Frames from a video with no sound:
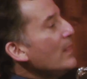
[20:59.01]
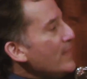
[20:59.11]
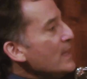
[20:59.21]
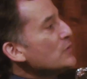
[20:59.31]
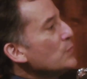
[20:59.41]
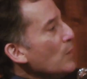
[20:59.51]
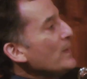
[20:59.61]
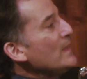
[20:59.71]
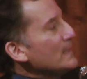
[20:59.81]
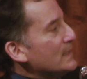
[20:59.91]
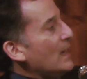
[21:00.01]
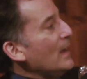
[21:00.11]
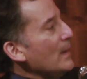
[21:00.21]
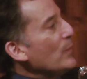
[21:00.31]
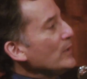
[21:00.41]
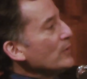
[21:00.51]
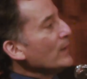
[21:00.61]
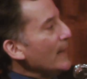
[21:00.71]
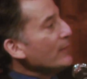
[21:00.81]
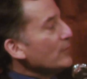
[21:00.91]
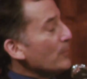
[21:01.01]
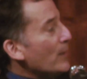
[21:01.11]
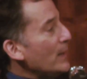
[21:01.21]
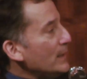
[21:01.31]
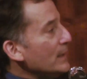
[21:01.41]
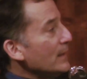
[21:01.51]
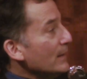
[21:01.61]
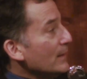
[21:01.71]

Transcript: this will be the time when you're allowed to pray here.